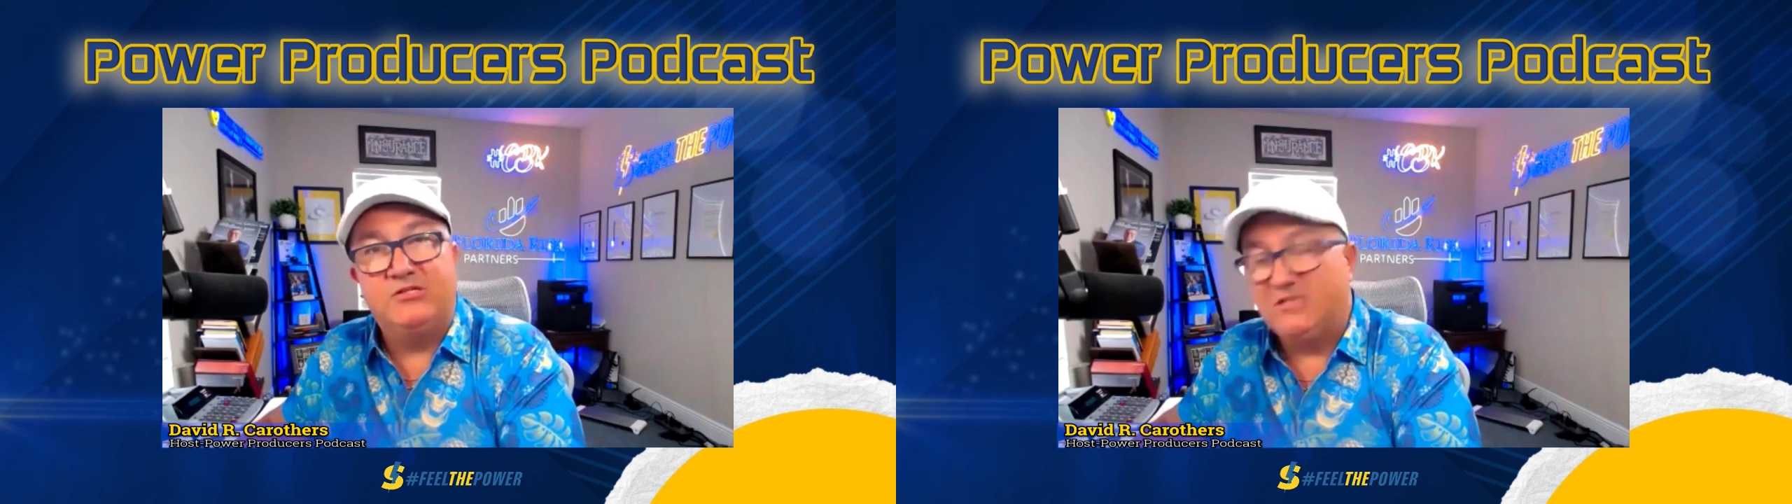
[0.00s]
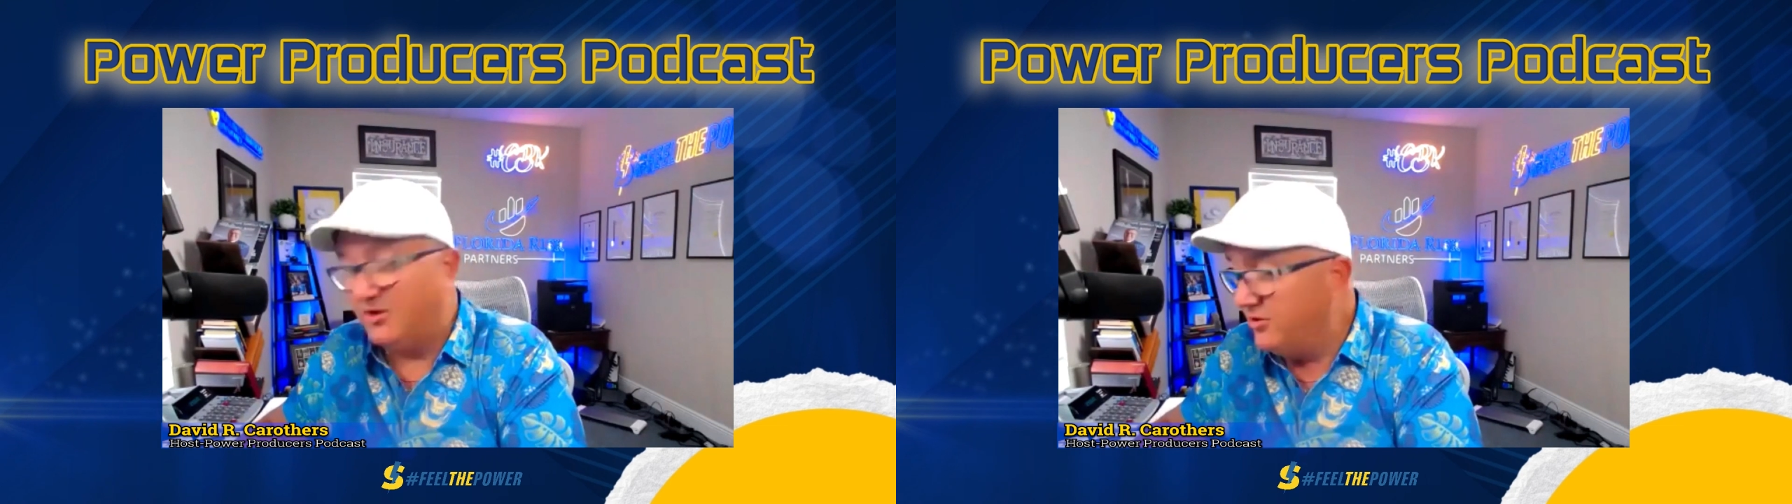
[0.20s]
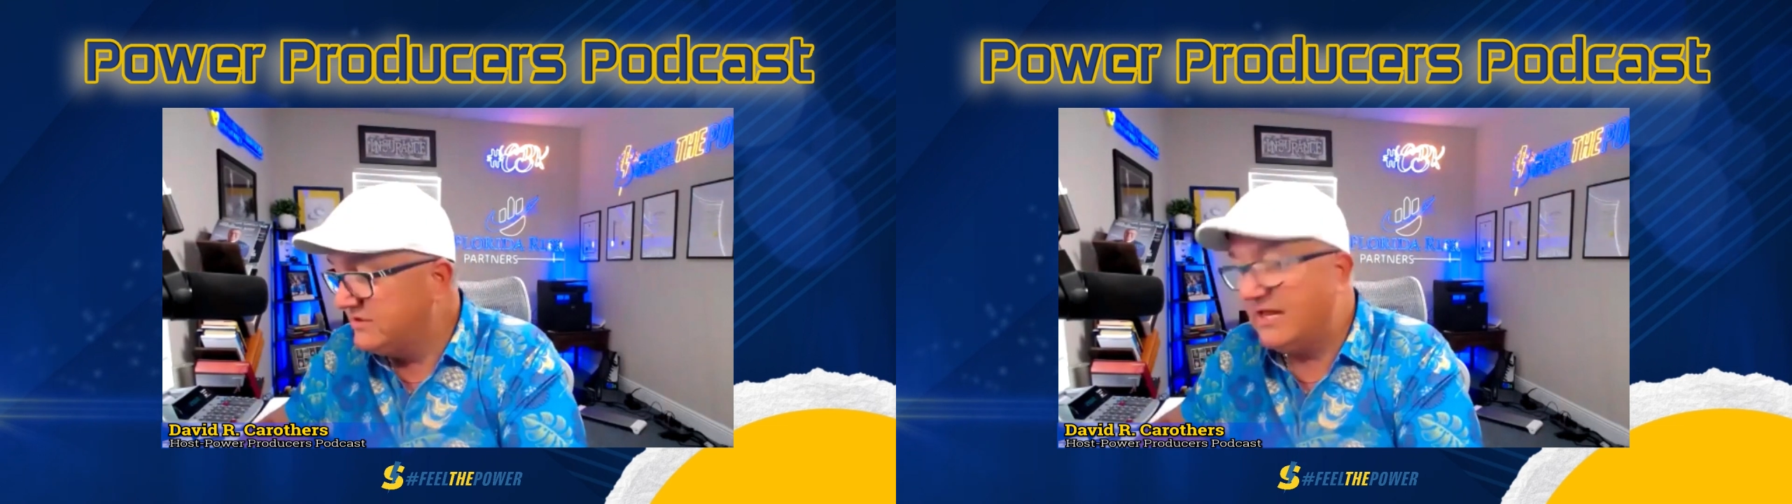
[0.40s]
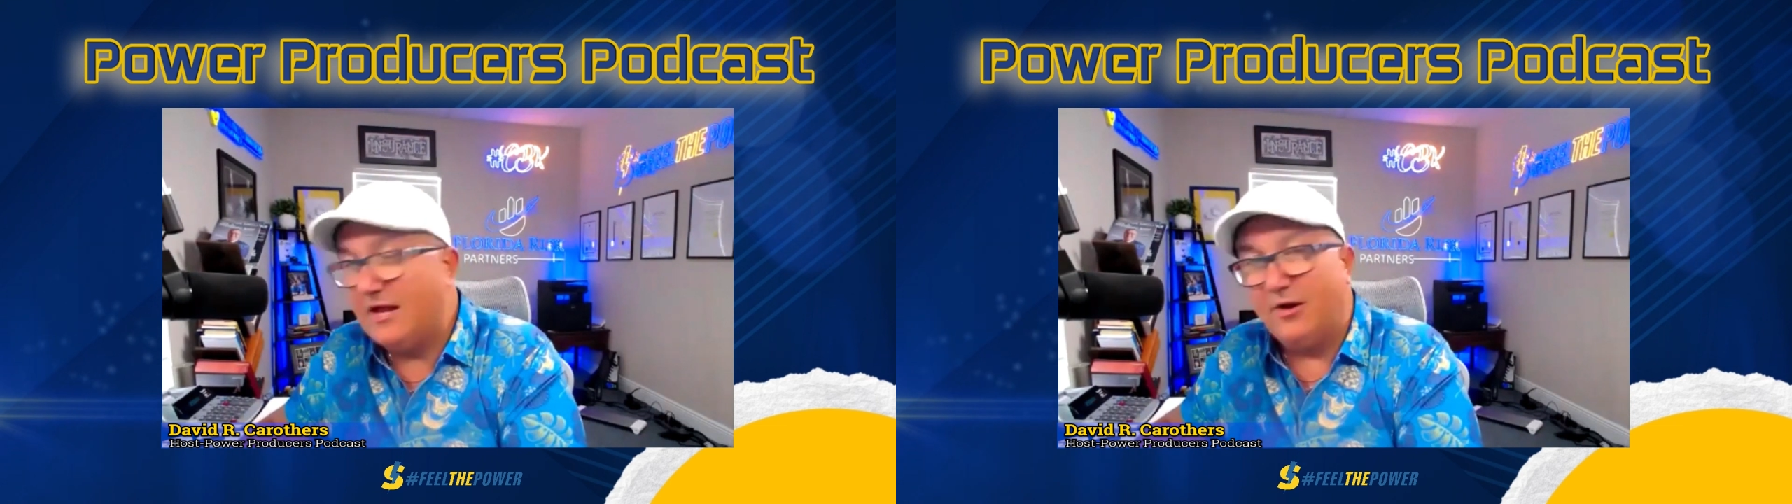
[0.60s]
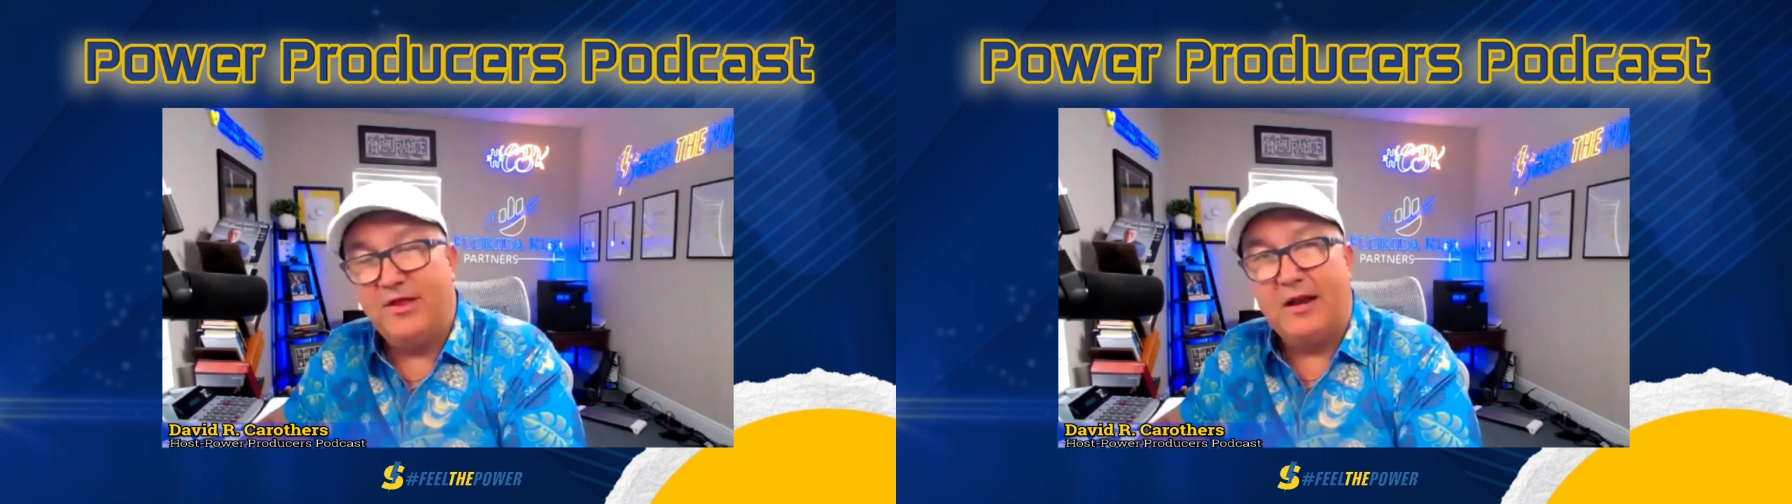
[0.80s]
which is the
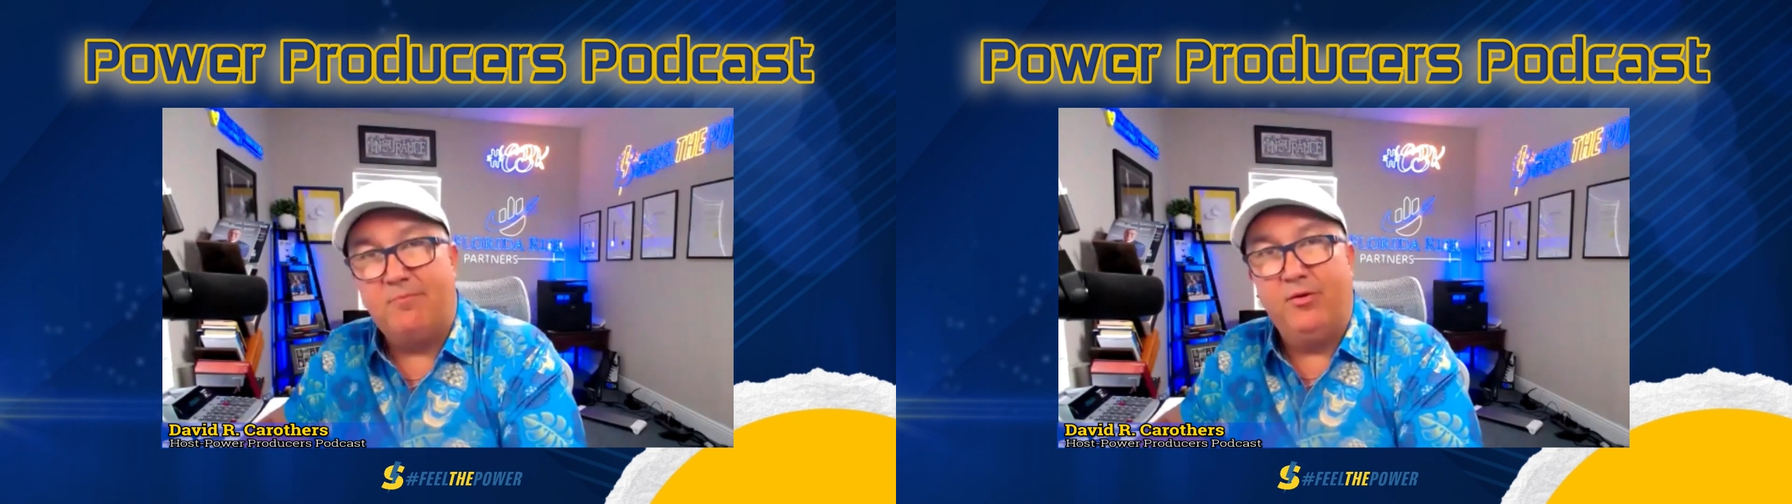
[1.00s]
newsletter that I